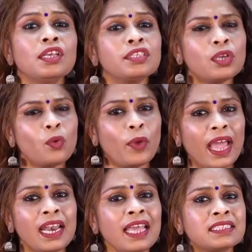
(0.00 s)
So where
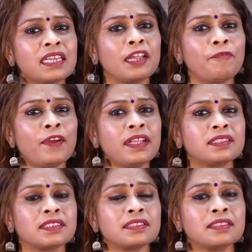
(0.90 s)
lies the
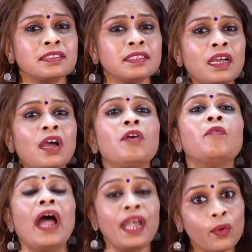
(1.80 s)
difference?
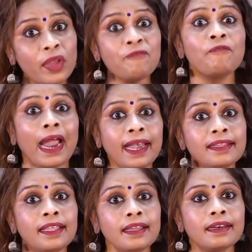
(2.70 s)
Why do we fight
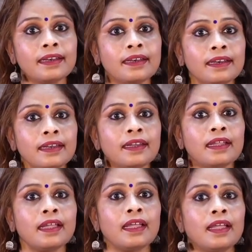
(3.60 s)
them?
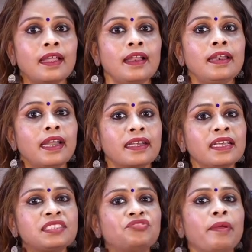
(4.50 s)
Let
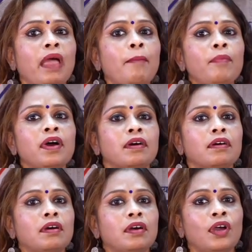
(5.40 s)
us remember,
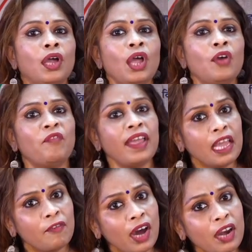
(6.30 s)

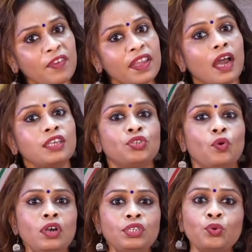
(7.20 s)
whenever we are
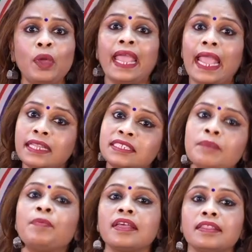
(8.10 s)
told to hate
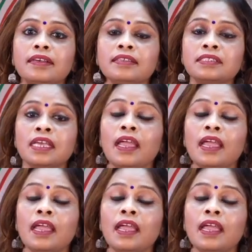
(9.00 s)
our brothers,